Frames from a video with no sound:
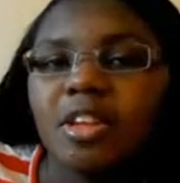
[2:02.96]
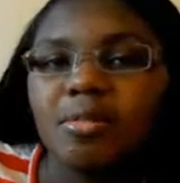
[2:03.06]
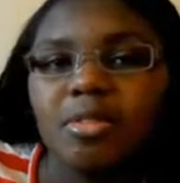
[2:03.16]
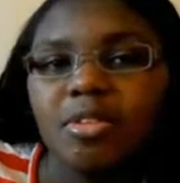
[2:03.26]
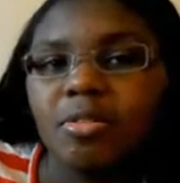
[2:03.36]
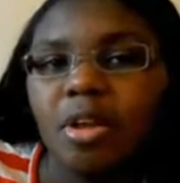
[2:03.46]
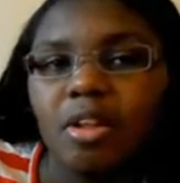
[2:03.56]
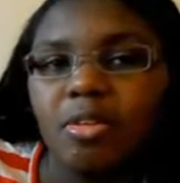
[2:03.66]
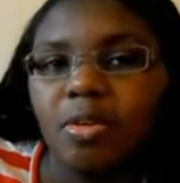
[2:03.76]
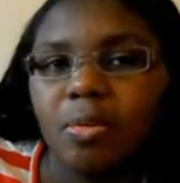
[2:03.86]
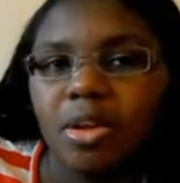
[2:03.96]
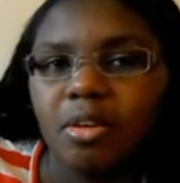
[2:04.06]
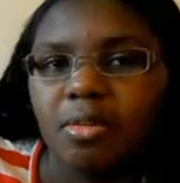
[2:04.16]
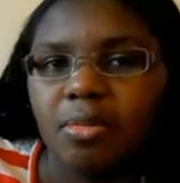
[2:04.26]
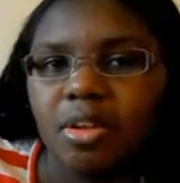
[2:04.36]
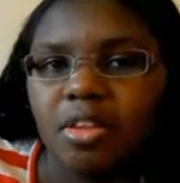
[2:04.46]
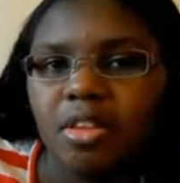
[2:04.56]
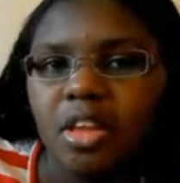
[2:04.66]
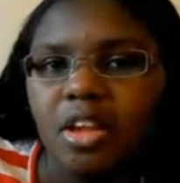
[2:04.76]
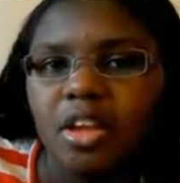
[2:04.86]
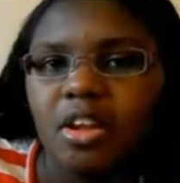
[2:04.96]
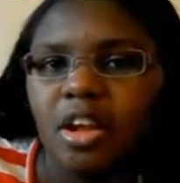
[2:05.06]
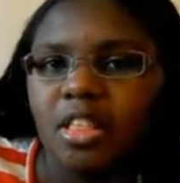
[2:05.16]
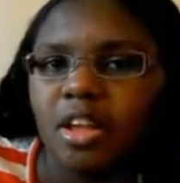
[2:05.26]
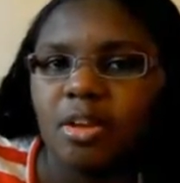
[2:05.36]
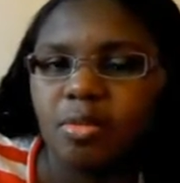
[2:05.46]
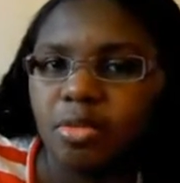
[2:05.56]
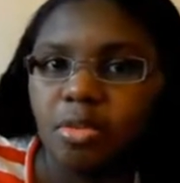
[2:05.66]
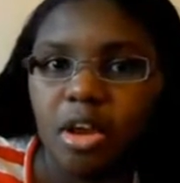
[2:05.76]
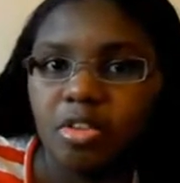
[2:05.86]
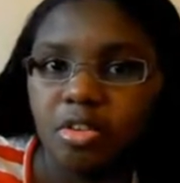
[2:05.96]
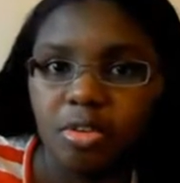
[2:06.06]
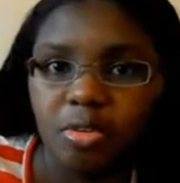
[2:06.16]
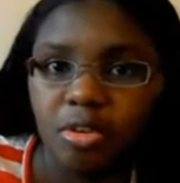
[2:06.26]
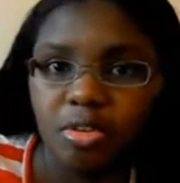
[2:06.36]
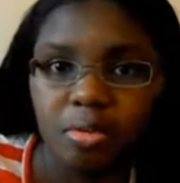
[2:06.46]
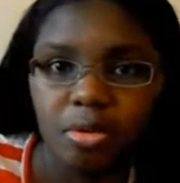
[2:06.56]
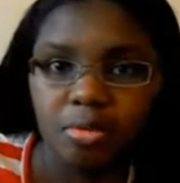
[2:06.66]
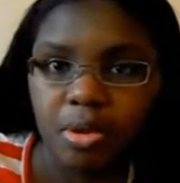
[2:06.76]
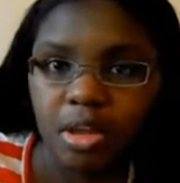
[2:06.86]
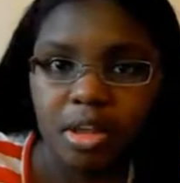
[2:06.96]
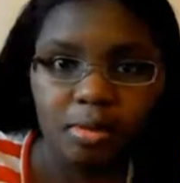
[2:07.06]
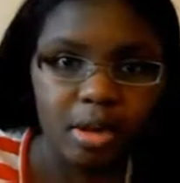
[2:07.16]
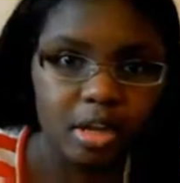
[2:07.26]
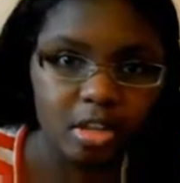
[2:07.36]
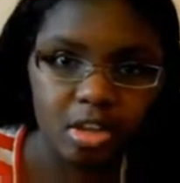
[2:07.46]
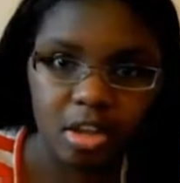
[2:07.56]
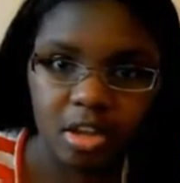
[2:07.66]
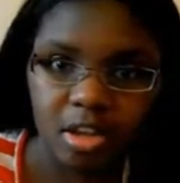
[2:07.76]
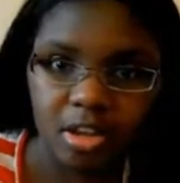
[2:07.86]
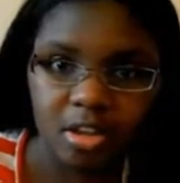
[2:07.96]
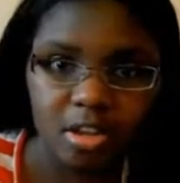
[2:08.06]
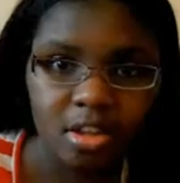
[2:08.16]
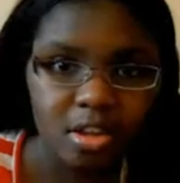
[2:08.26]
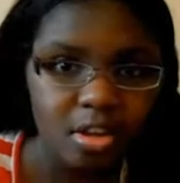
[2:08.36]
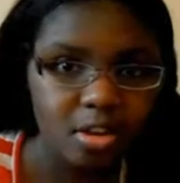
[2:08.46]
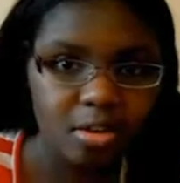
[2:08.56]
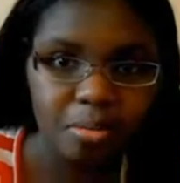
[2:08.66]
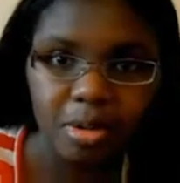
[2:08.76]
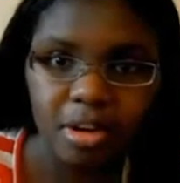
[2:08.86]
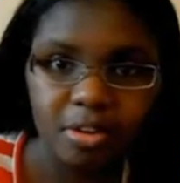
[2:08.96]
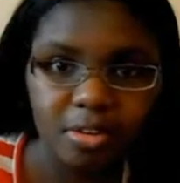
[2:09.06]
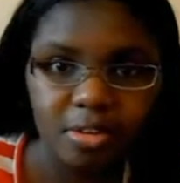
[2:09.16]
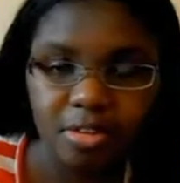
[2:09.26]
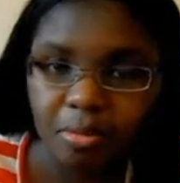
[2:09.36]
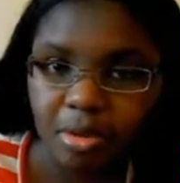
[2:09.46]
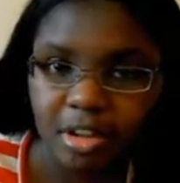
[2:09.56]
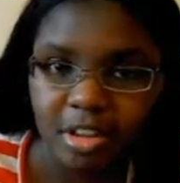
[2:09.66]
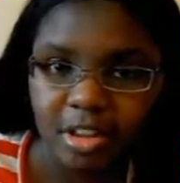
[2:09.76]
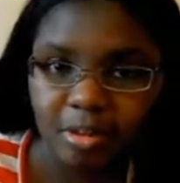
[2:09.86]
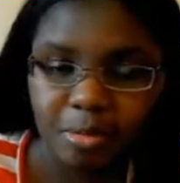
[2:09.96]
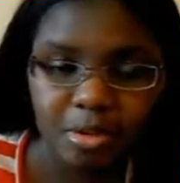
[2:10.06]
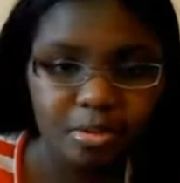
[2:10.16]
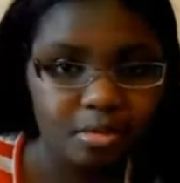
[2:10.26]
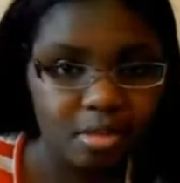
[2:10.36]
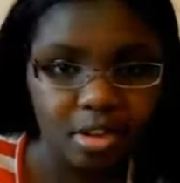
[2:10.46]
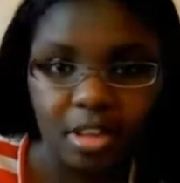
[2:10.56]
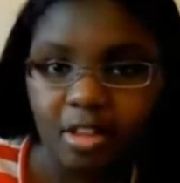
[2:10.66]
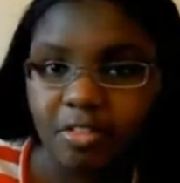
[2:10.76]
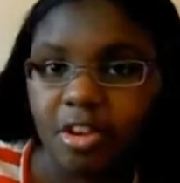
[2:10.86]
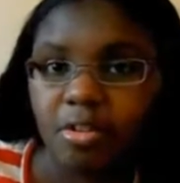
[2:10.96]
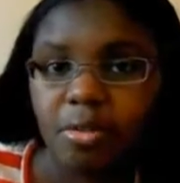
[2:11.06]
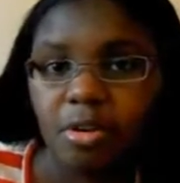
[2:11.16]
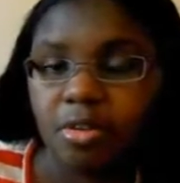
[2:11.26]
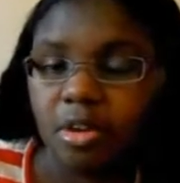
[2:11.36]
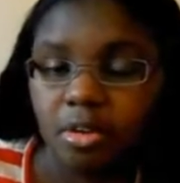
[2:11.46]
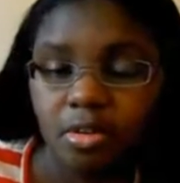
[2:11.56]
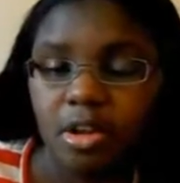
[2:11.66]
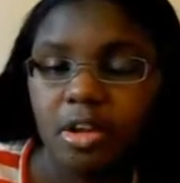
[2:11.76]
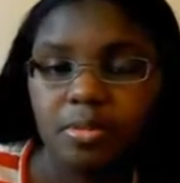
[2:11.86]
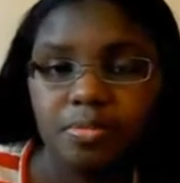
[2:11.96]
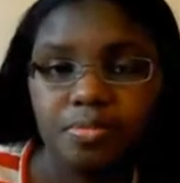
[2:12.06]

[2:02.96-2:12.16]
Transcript: seemed a little weird because, you know, I thought when you got your lawyer, you're supposed to pay him like check, you know, money or something like that. But that's how Phaedra rolled, and okay.